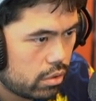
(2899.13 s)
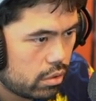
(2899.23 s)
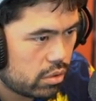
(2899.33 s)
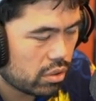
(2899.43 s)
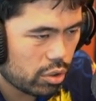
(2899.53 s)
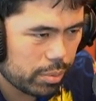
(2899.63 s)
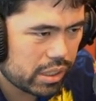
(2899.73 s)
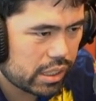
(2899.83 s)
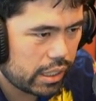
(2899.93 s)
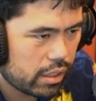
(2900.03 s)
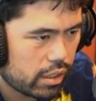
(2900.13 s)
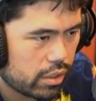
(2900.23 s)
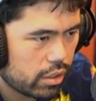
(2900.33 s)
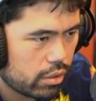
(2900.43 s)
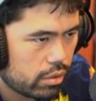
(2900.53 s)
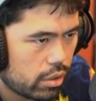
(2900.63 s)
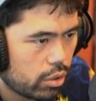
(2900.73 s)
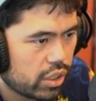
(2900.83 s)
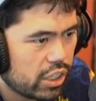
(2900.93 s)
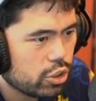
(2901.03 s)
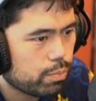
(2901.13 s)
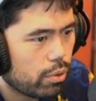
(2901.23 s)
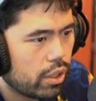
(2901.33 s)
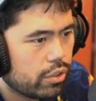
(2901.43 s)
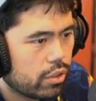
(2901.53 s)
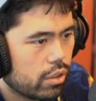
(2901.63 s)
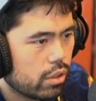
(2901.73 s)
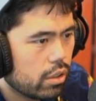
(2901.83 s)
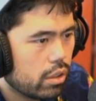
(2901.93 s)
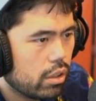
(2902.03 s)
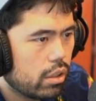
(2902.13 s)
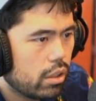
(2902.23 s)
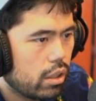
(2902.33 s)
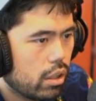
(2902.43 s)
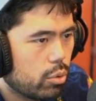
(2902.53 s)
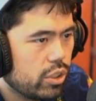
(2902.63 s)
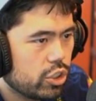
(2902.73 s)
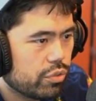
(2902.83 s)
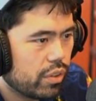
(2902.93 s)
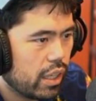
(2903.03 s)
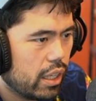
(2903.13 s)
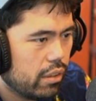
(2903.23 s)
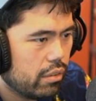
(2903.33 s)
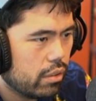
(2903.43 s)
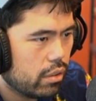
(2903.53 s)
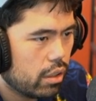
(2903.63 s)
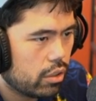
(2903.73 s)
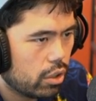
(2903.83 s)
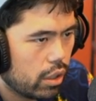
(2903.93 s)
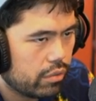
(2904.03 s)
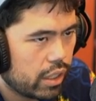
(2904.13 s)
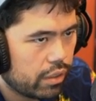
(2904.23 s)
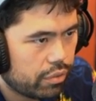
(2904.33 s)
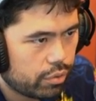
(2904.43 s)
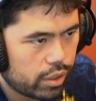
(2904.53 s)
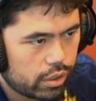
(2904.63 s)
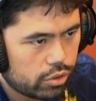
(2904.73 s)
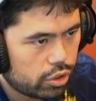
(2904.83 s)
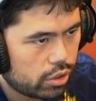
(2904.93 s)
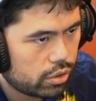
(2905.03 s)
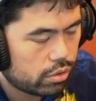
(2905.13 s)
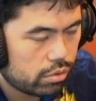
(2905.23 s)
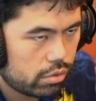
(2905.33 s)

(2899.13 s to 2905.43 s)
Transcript: It's a little bit scary though. Oh, did I just blunder? Queen g5? No, I have knight f3. Jeez.